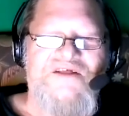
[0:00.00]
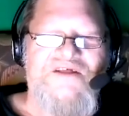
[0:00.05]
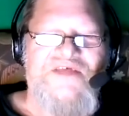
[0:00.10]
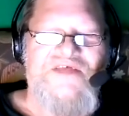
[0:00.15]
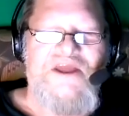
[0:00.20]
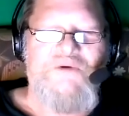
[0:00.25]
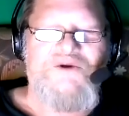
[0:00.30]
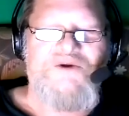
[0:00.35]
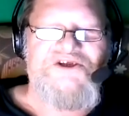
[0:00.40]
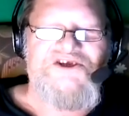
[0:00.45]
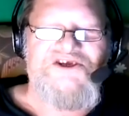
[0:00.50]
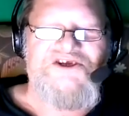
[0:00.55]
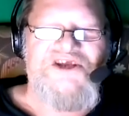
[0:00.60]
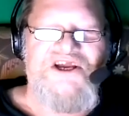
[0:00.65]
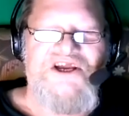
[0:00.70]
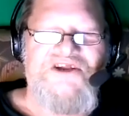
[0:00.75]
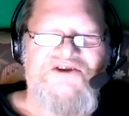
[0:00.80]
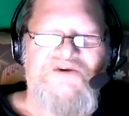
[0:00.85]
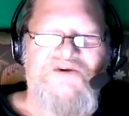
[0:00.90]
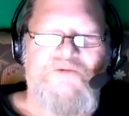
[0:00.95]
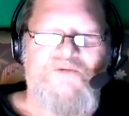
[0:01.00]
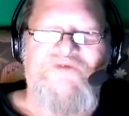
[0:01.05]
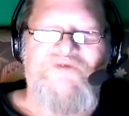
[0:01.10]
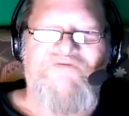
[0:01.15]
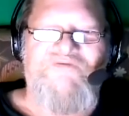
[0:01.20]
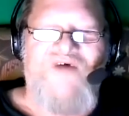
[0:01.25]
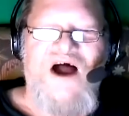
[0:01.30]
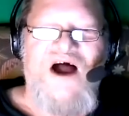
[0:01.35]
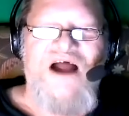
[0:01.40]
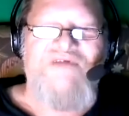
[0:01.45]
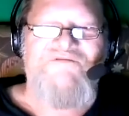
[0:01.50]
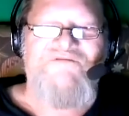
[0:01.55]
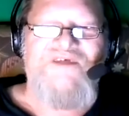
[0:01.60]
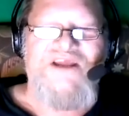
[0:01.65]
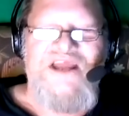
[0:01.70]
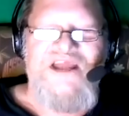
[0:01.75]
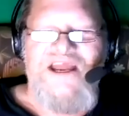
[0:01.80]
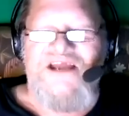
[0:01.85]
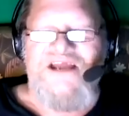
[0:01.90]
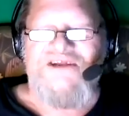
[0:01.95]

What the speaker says: they would seek to revive the